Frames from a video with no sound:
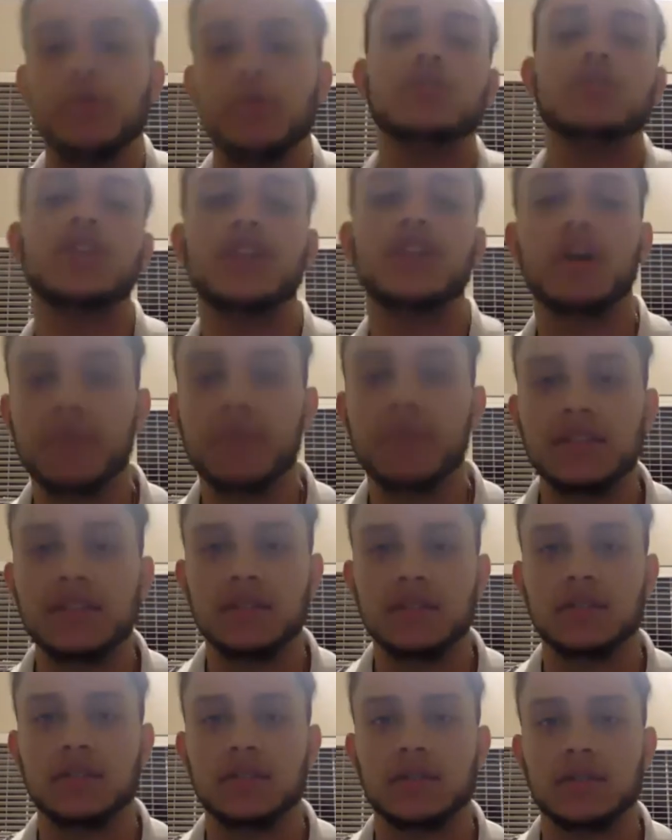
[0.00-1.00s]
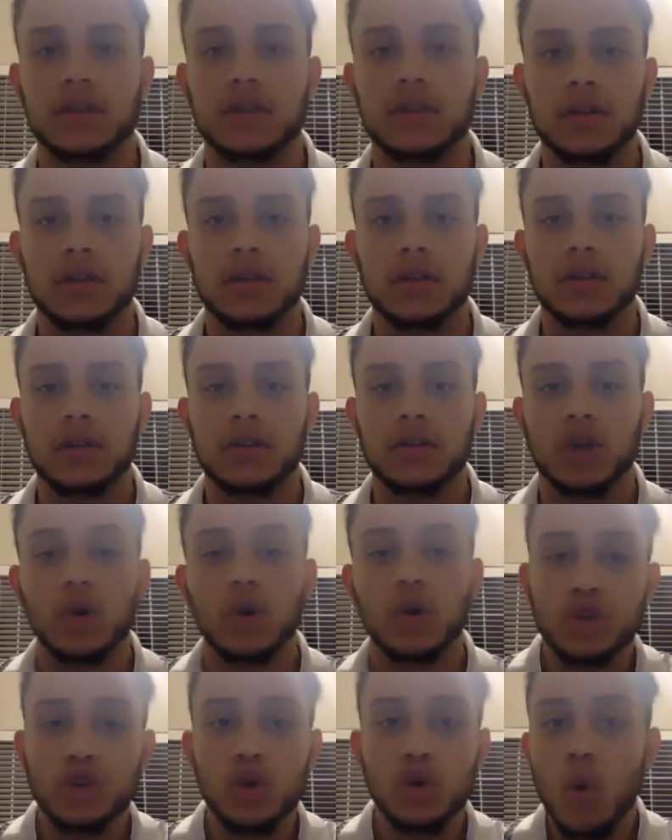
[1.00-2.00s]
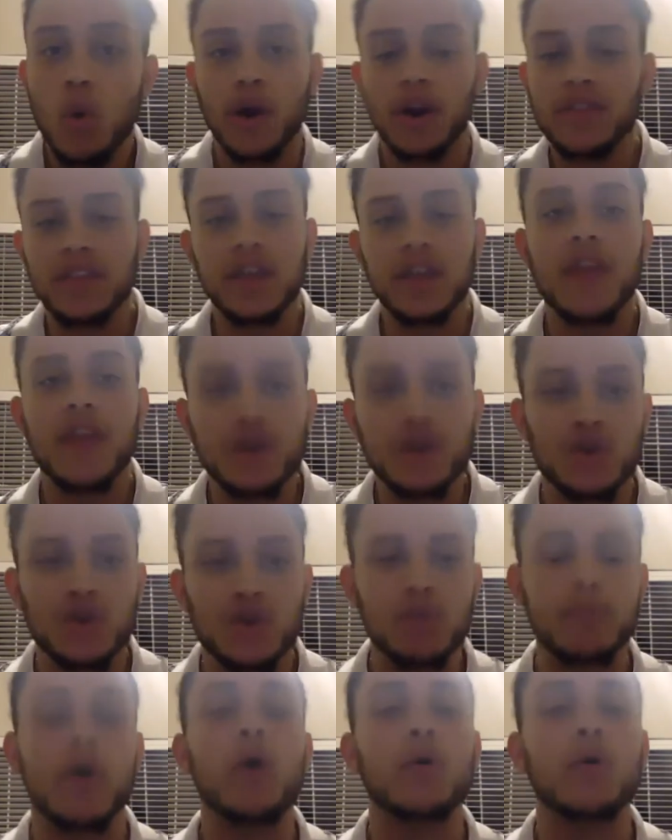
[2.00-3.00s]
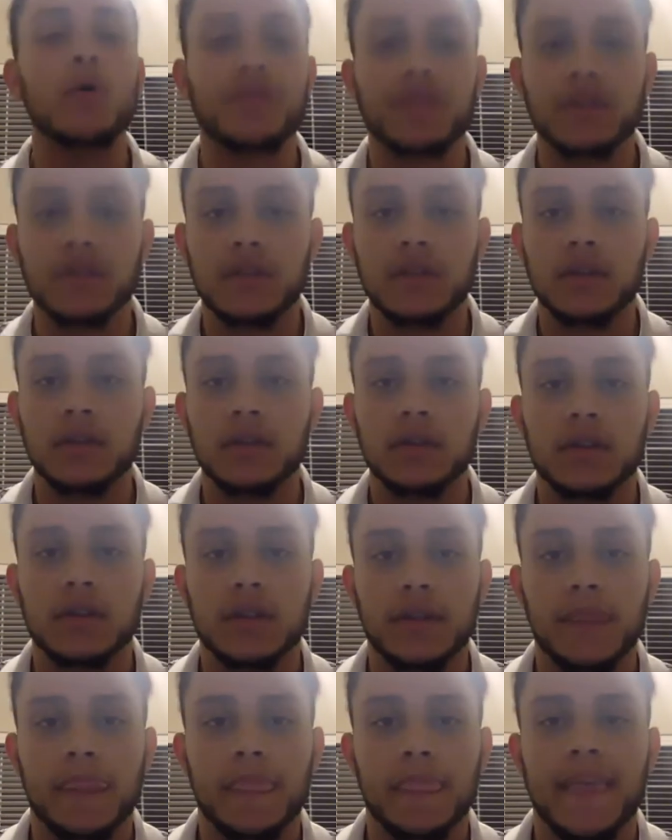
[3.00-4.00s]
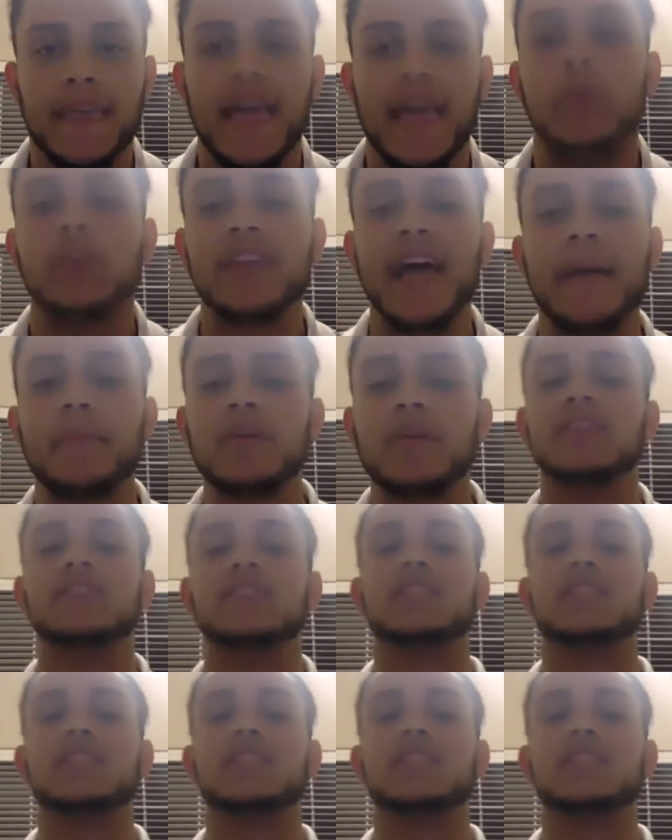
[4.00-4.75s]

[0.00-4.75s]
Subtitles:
your business. Don't do one or the other, do both. And with that being said,